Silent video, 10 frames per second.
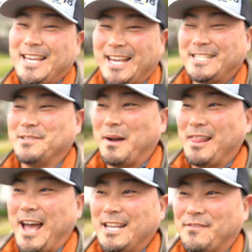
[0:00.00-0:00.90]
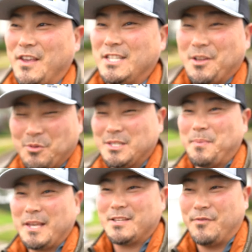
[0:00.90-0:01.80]
catching my last fish, and it was the
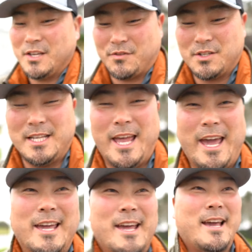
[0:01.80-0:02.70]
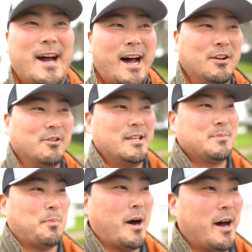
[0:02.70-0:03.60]
biggest fish for today. I know
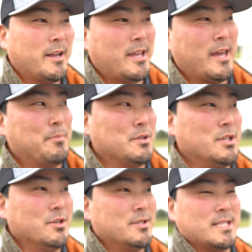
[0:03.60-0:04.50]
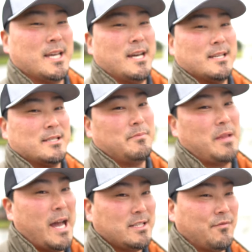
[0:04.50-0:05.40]
this pond can produce some
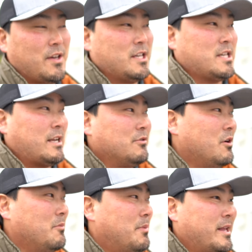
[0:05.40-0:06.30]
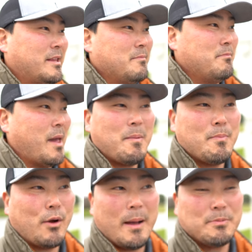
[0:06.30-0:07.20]
nice fish. I don't know, but maybe
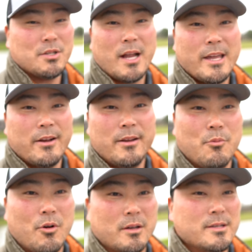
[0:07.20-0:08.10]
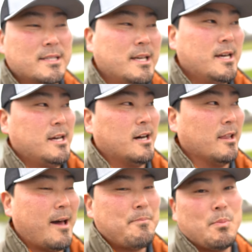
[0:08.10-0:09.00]
perhaps they're not here anymore because a
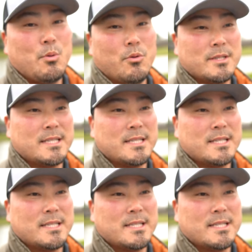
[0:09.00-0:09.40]
lot of people will